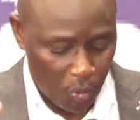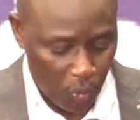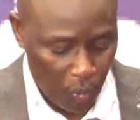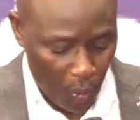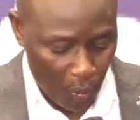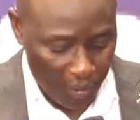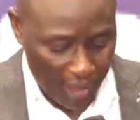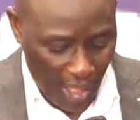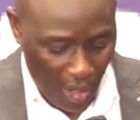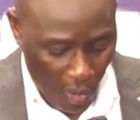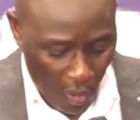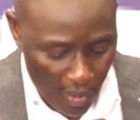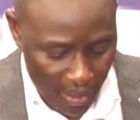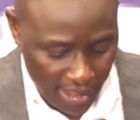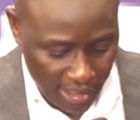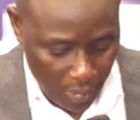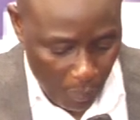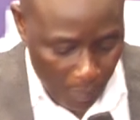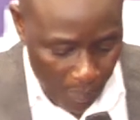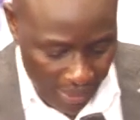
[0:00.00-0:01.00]
you know the
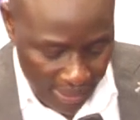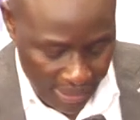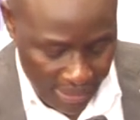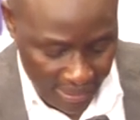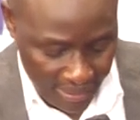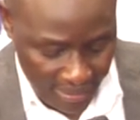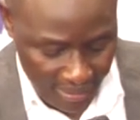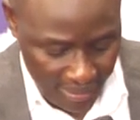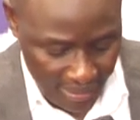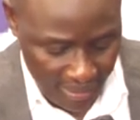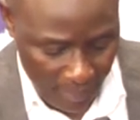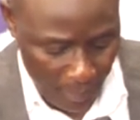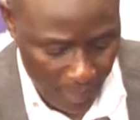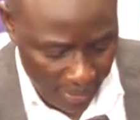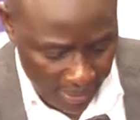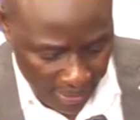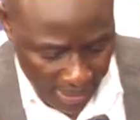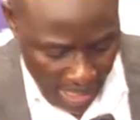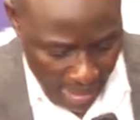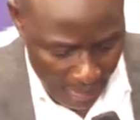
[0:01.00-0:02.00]
correct pin
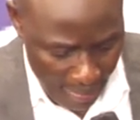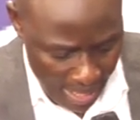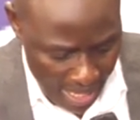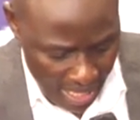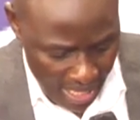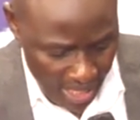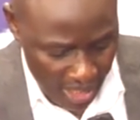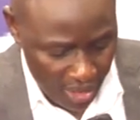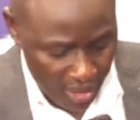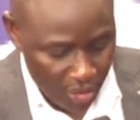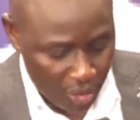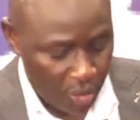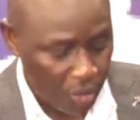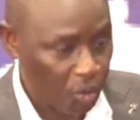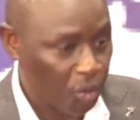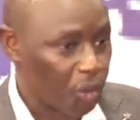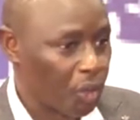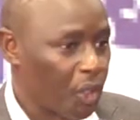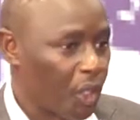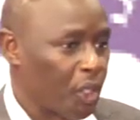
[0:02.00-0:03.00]
number,
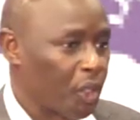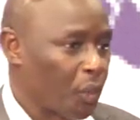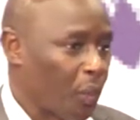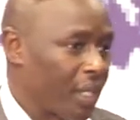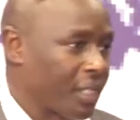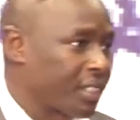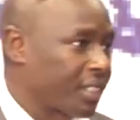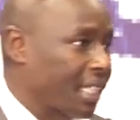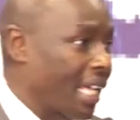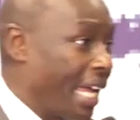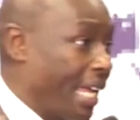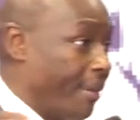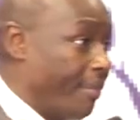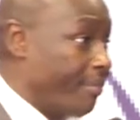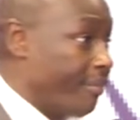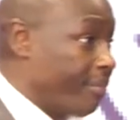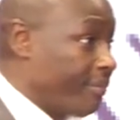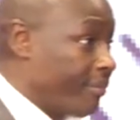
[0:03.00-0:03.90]
you don't waste time.